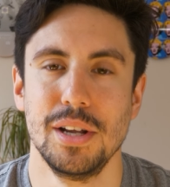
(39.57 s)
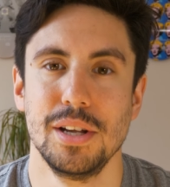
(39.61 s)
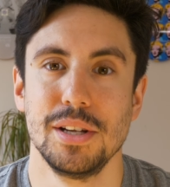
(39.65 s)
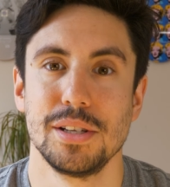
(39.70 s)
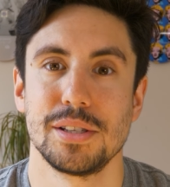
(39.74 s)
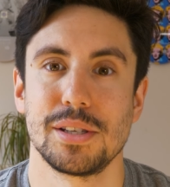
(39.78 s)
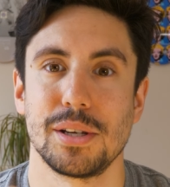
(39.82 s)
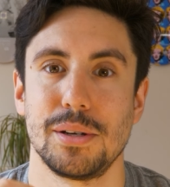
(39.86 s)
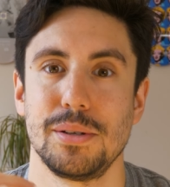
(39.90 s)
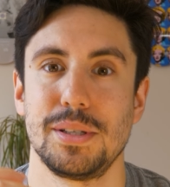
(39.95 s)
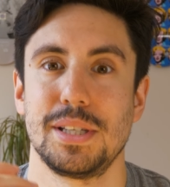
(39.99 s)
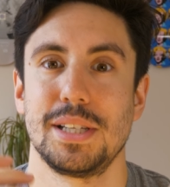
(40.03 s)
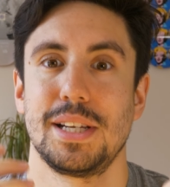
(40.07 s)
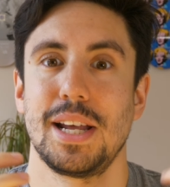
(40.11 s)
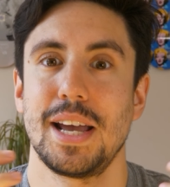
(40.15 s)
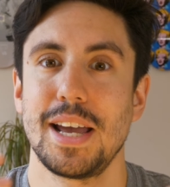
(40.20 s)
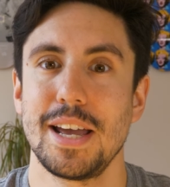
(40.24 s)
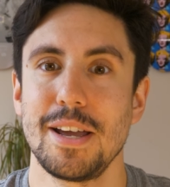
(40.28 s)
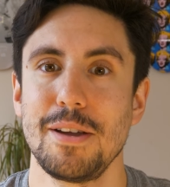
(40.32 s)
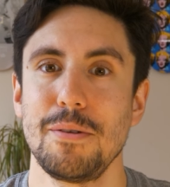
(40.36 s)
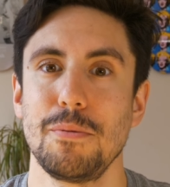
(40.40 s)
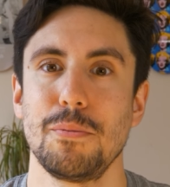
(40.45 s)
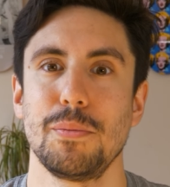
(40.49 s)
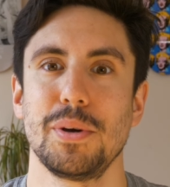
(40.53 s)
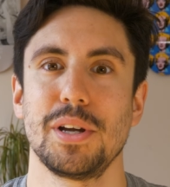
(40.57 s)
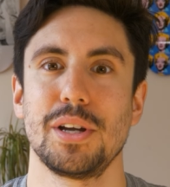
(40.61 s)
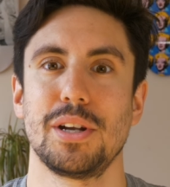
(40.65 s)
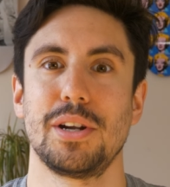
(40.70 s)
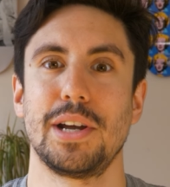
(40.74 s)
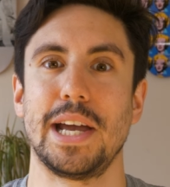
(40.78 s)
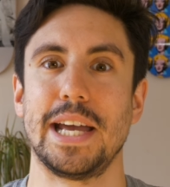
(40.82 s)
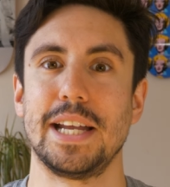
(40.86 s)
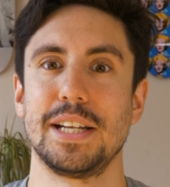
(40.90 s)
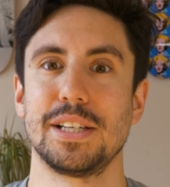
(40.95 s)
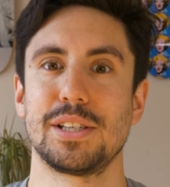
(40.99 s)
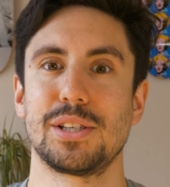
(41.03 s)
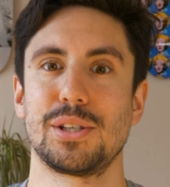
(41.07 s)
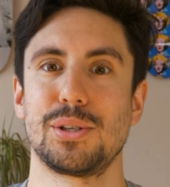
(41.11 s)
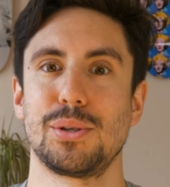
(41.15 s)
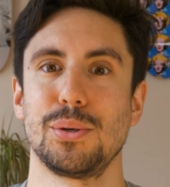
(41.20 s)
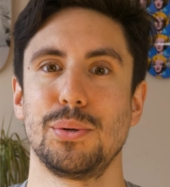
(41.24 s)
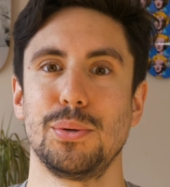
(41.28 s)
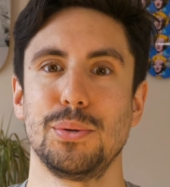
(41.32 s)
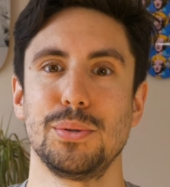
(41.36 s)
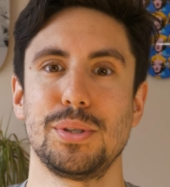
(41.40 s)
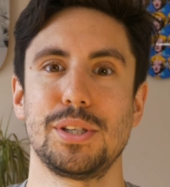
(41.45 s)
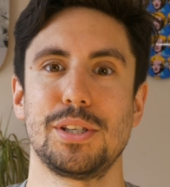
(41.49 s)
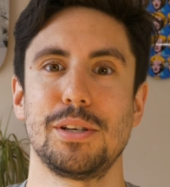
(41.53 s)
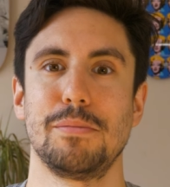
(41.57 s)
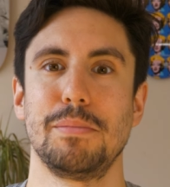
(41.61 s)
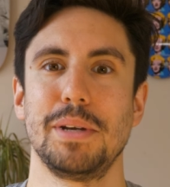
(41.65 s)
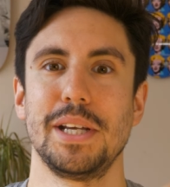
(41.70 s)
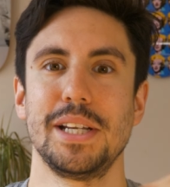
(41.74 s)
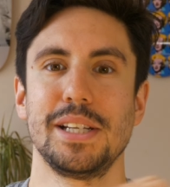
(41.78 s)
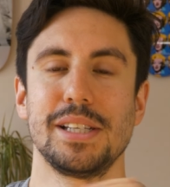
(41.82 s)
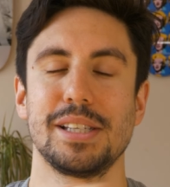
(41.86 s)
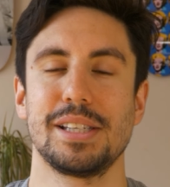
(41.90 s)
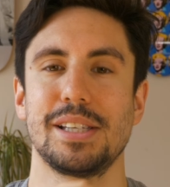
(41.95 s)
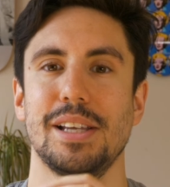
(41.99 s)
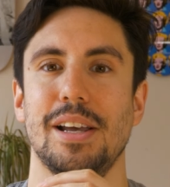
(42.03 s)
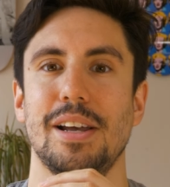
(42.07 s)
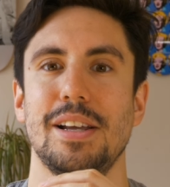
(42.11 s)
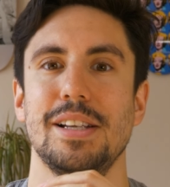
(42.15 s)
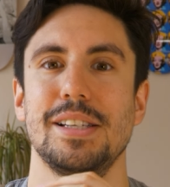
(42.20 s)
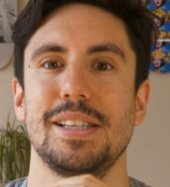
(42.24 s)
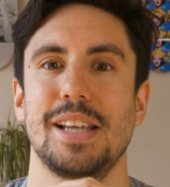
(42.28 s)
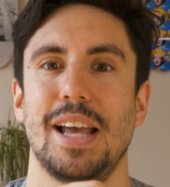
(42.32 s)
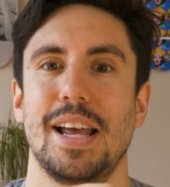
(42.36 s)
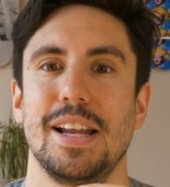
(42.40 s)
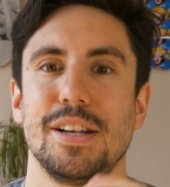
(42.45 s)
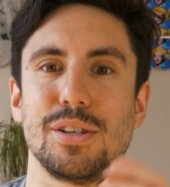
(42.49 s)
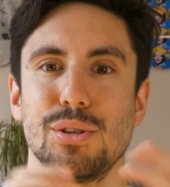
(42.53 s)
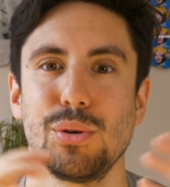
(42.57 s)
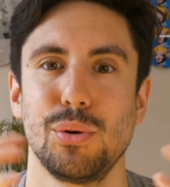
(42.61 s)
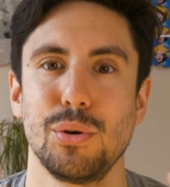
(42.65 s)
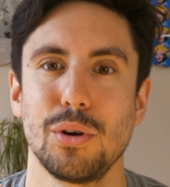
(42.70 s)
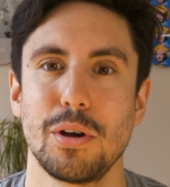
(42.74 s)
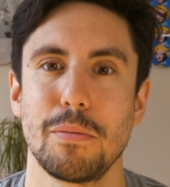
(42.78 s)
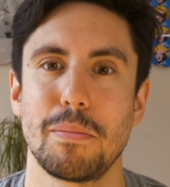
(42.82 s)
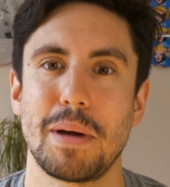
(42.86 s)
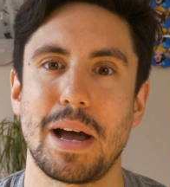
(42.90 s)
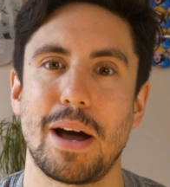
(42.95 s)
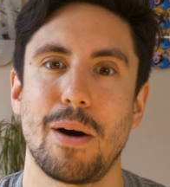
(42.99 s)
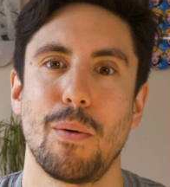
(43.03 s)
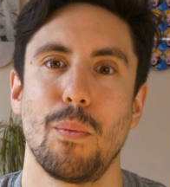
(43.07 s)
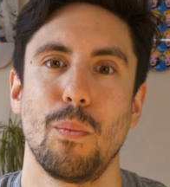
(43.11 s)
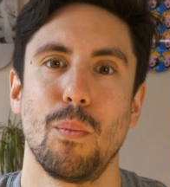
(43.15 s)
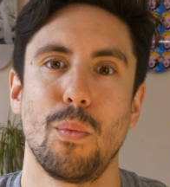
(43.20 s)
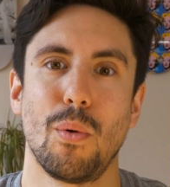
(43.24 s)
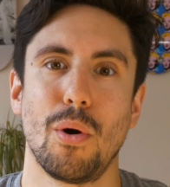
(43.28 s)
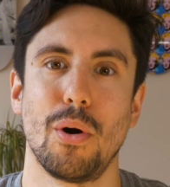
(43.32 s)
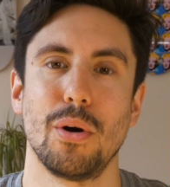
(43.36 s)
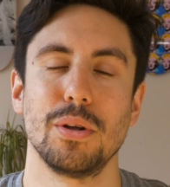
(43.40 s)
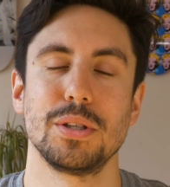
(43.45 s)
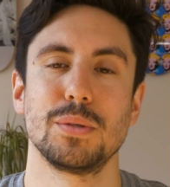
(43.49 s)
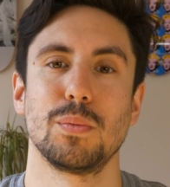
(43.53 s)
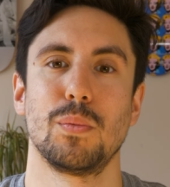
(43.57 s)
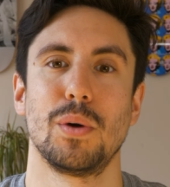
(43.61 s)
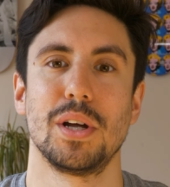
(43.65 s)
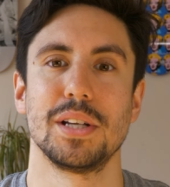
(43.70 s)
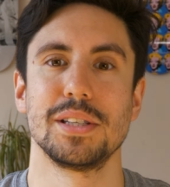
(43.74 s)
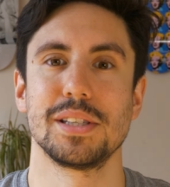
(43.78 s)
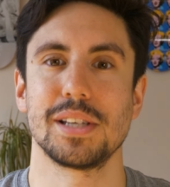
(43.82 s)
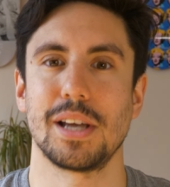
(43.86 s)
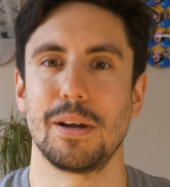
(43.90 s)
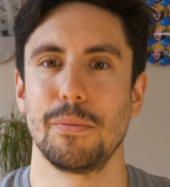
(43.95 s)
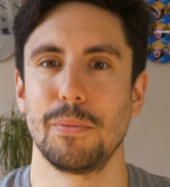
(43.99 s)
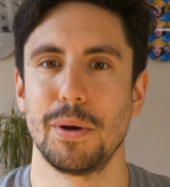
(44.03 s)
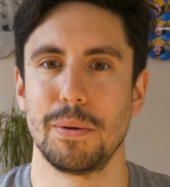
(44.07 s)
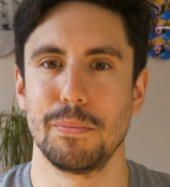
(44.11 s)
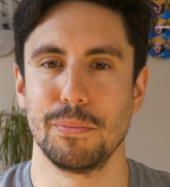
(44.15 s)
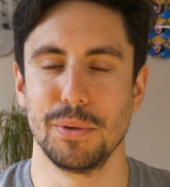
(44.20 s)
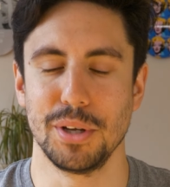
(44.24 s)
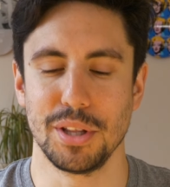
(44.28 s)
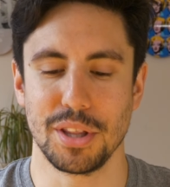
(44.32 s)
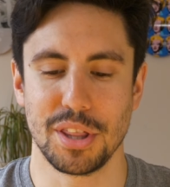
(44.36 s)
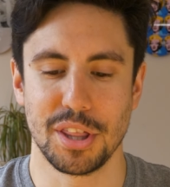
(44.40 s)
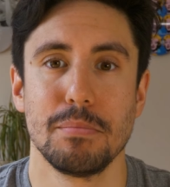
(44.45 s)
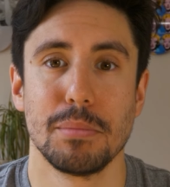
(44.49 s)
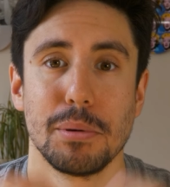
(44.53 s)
So today we're going to install some inserts and talk about what ones I went with.